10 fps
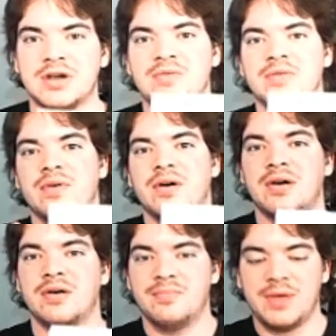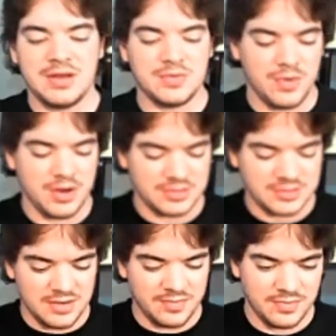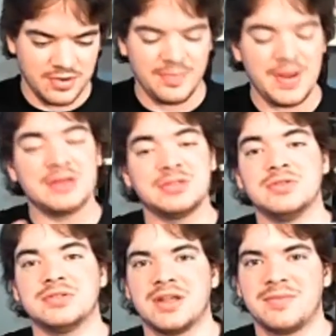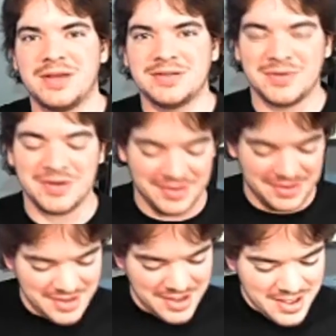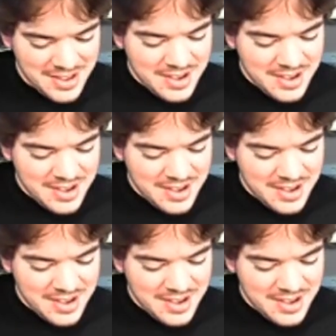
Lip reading: I started with page 1 page 2 instead of page 1.